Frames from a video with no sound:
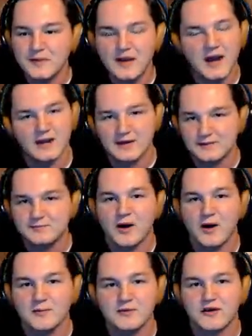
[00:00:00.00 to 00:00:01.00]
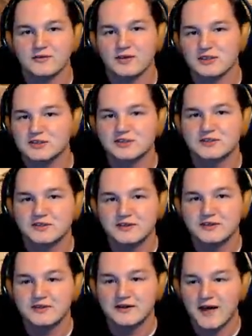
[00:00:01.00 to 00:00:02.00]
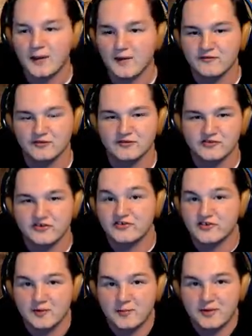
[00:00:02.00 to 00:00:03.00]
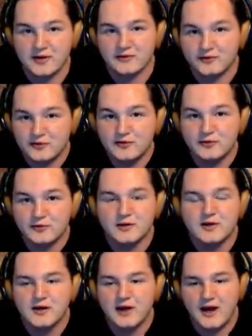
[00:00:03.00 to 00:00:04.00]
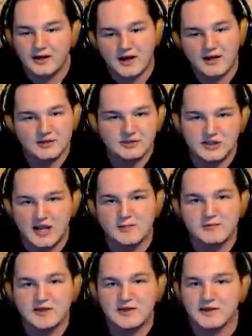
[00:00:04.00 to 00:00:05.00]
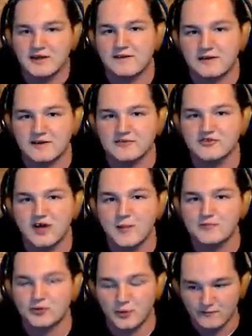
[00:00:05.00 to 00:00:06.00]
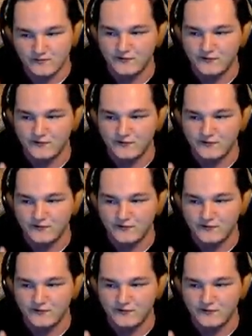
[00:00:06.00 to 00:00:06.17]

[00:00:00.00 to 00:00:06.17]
I, my arm got crushed. However, since I'm a bigger dude, I kind of jammed it and hit the E-stop, so I'm